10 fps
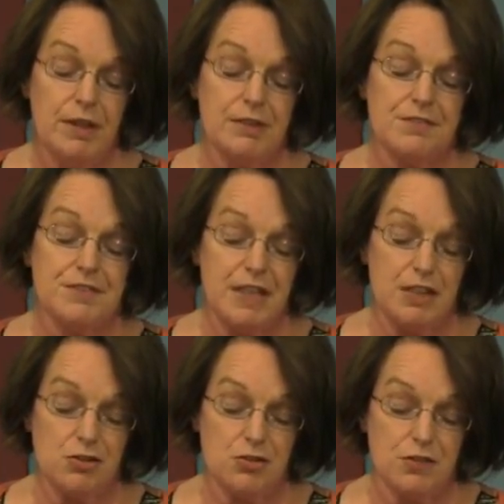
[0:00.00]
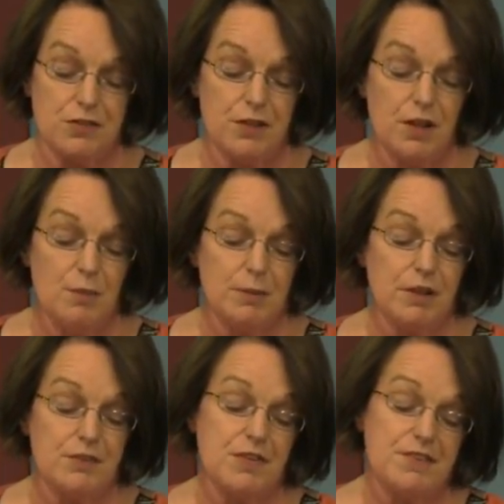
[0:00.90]
It is dangerous
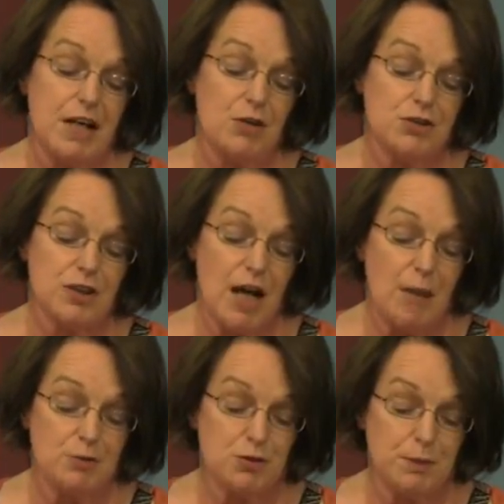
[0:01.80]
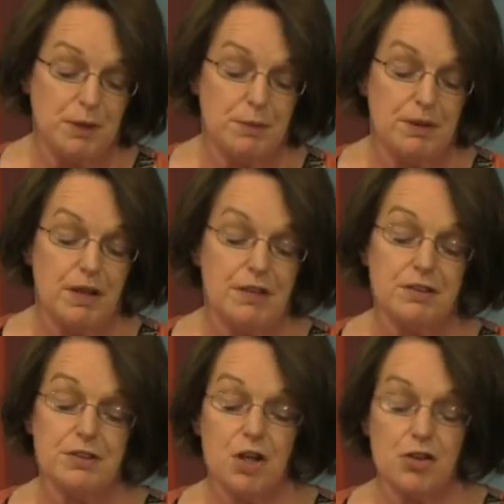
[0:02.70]
because it is out to capture people
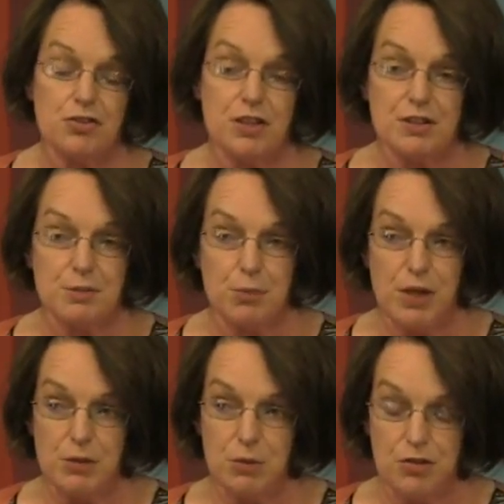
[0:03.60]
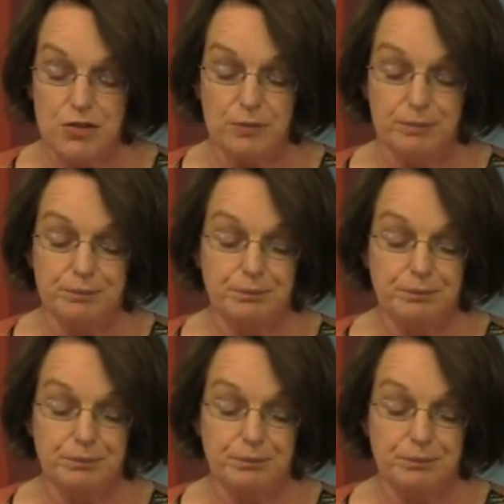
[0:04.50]
and indoctrinate and brainwash them."